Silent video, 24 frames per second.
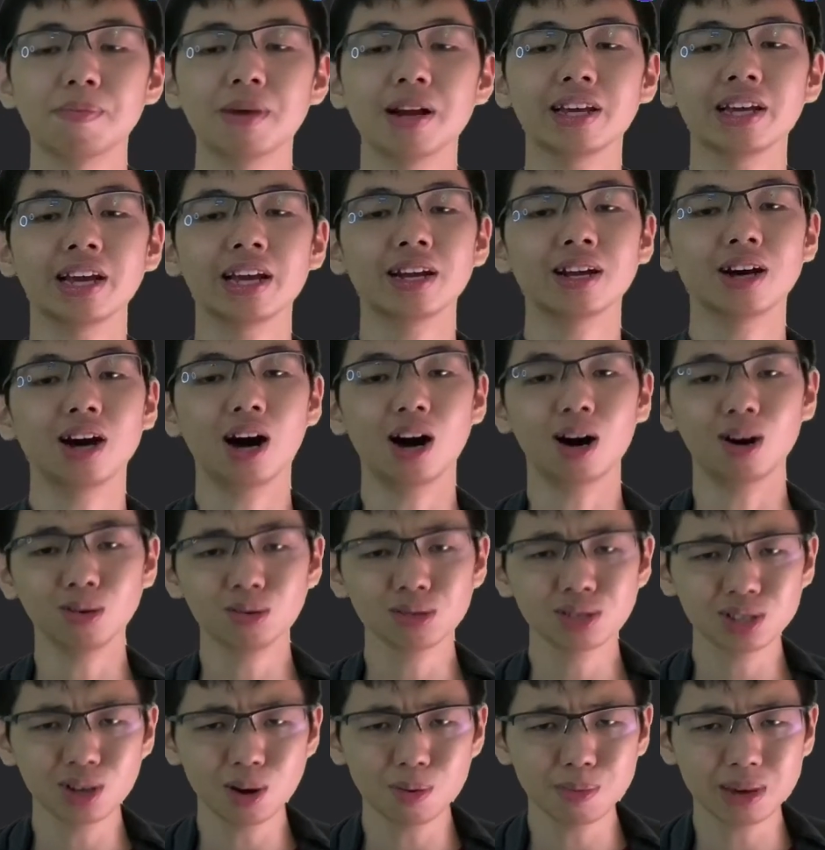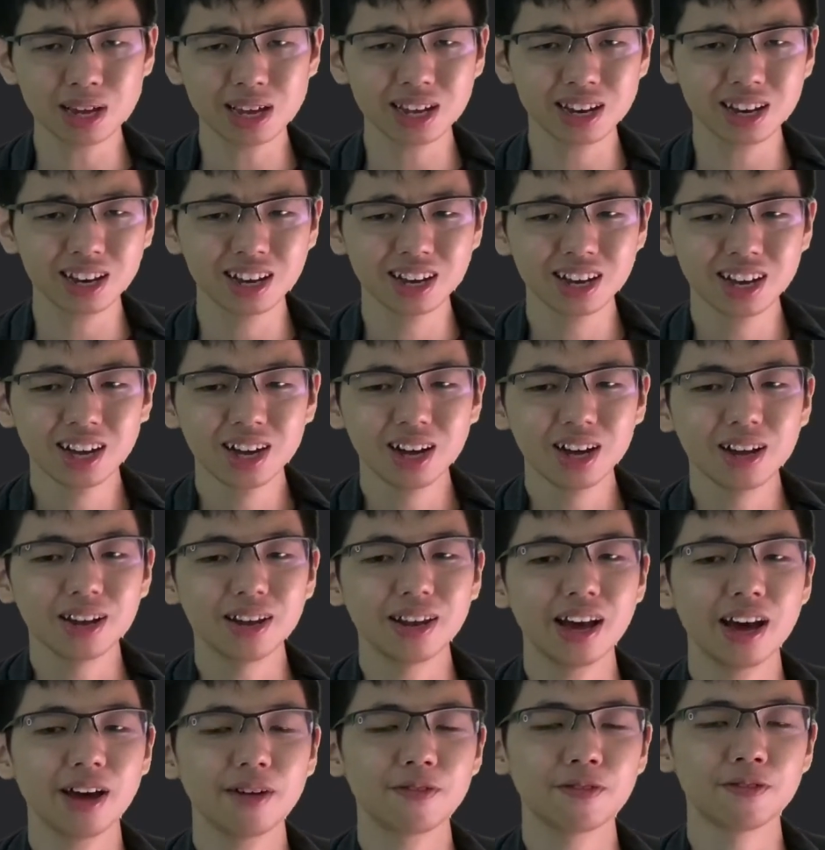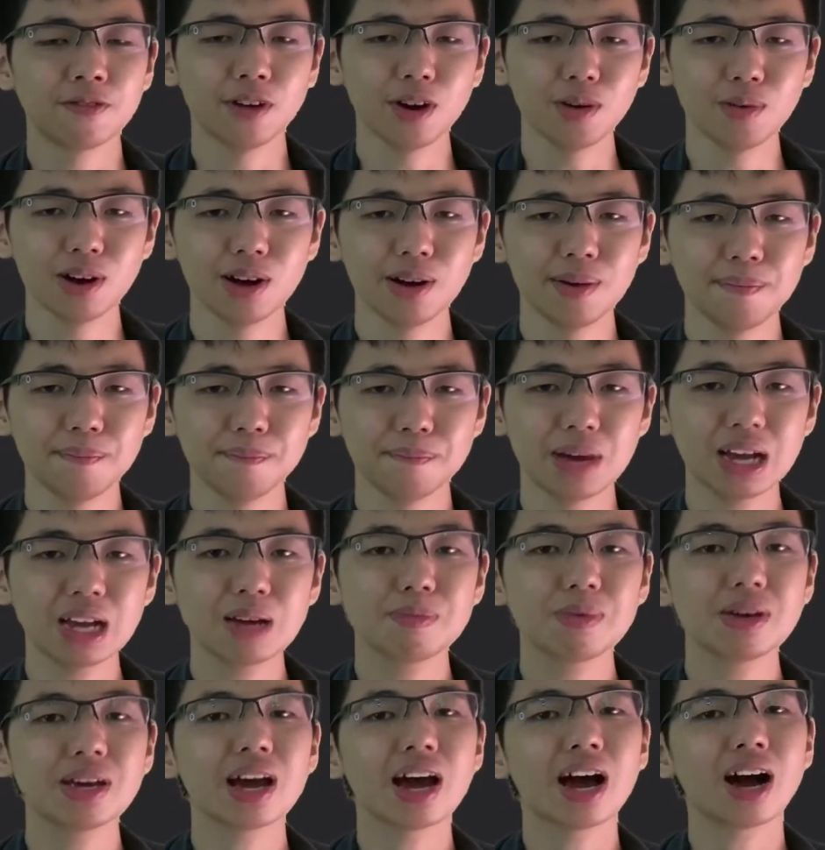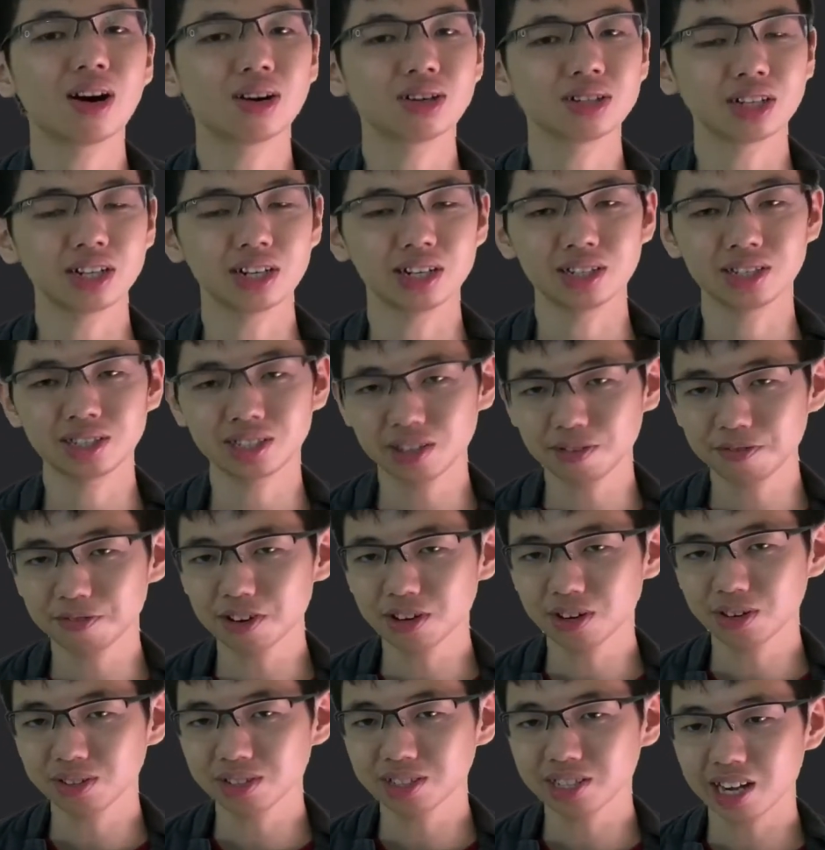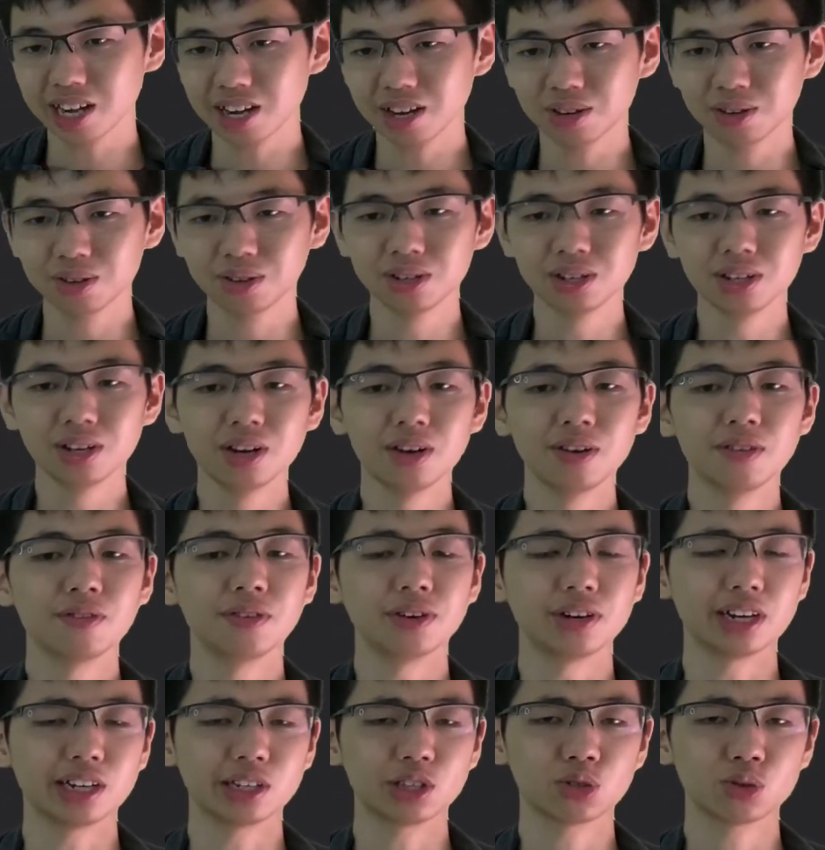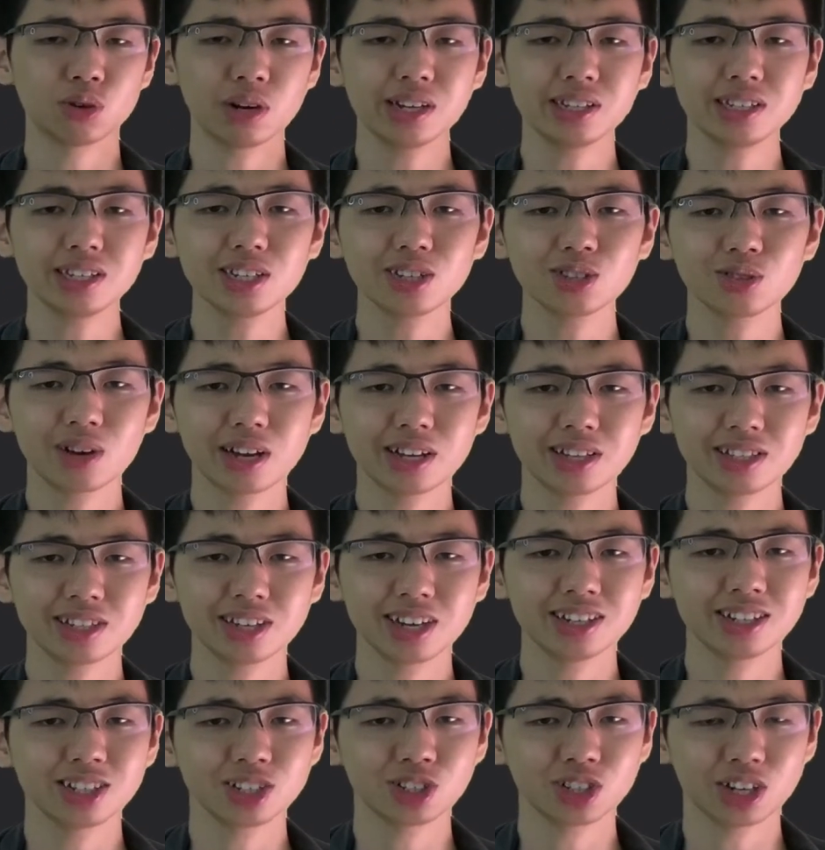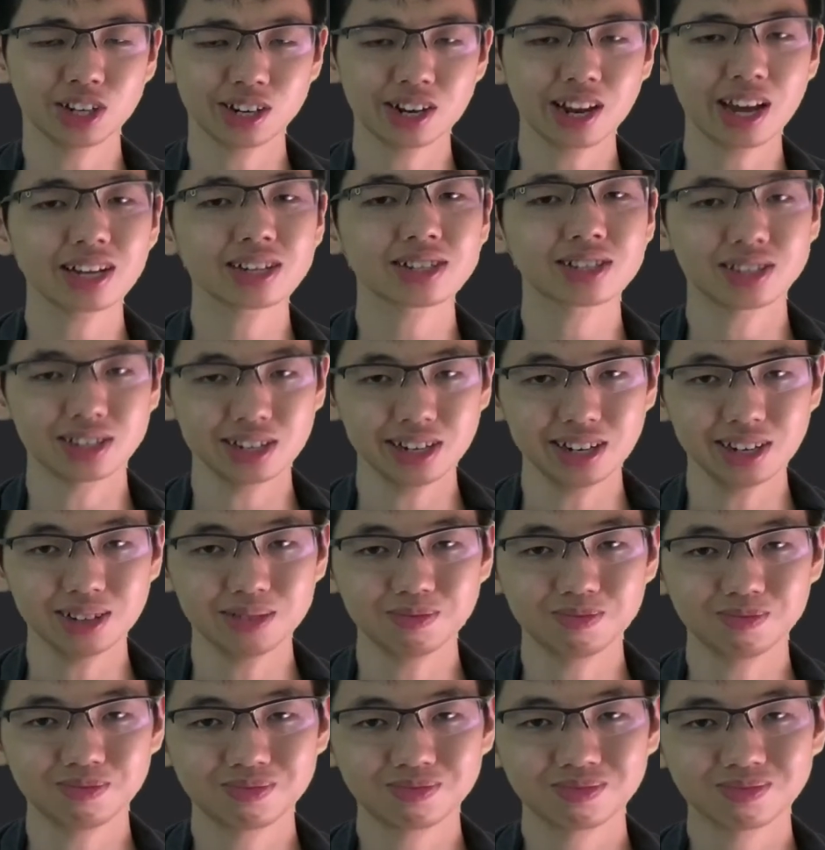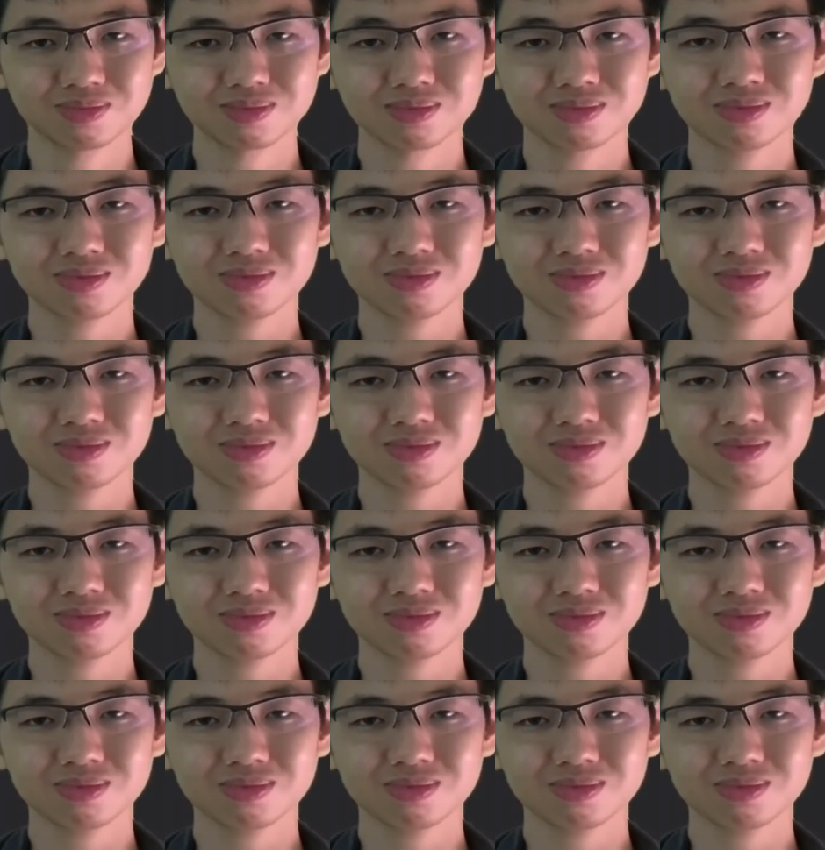But it can also mean that Furry may be held at a different hotel for the 2020 edition next year.